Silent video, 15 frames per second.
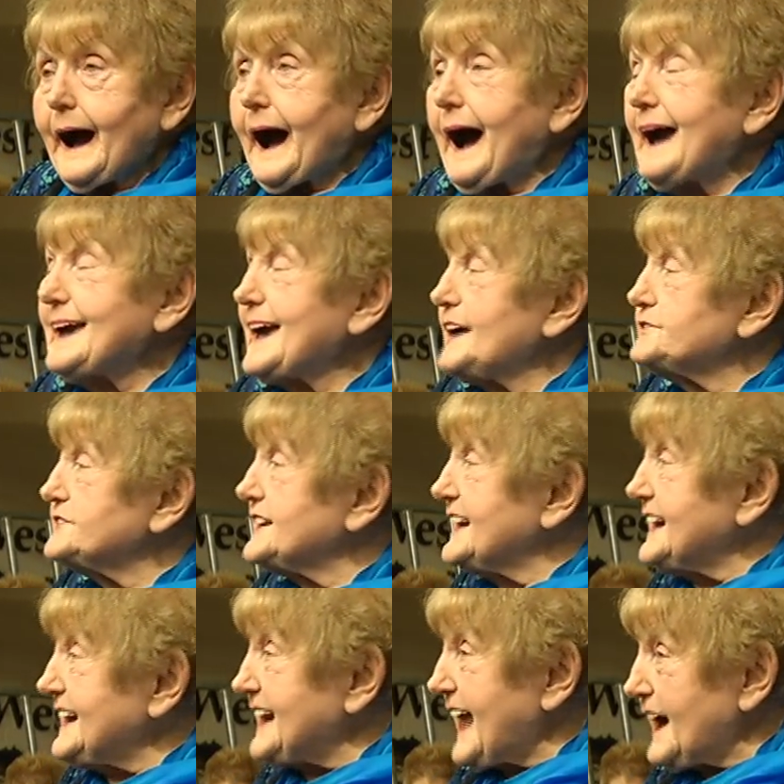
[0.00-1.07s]
I have
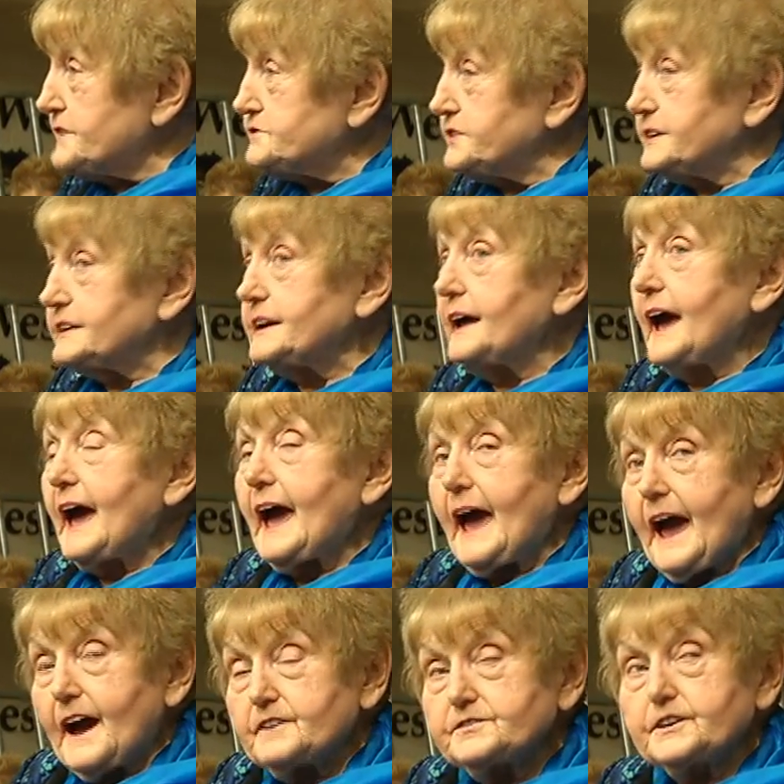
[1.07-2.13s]
never,
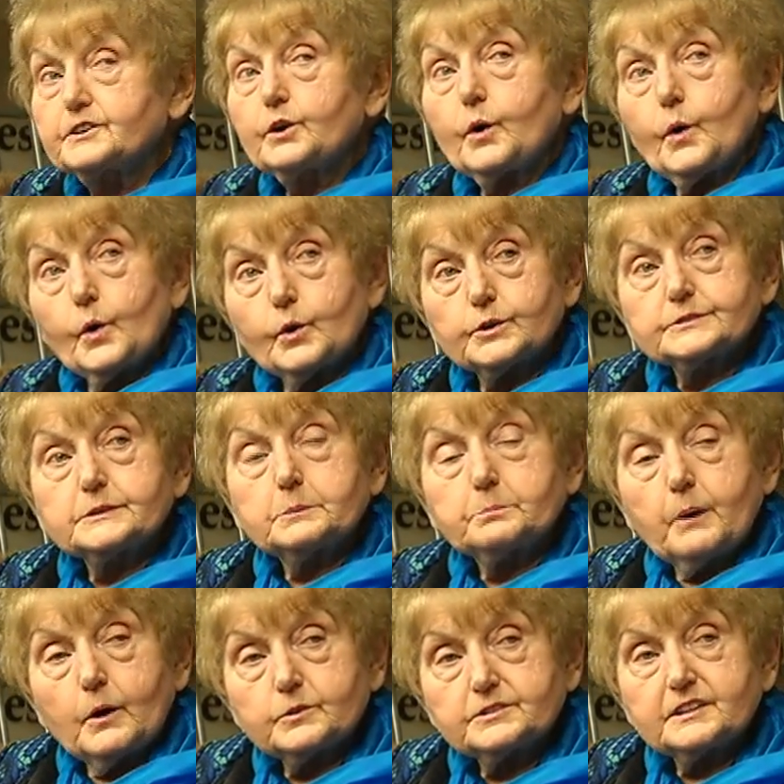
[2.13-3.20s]
ever heard
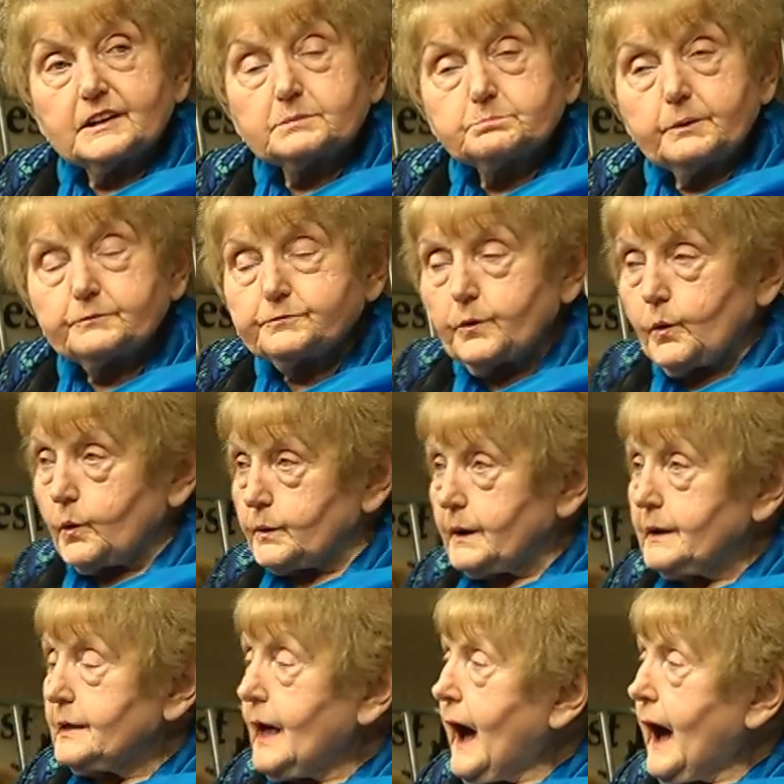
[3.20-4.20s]
about that before.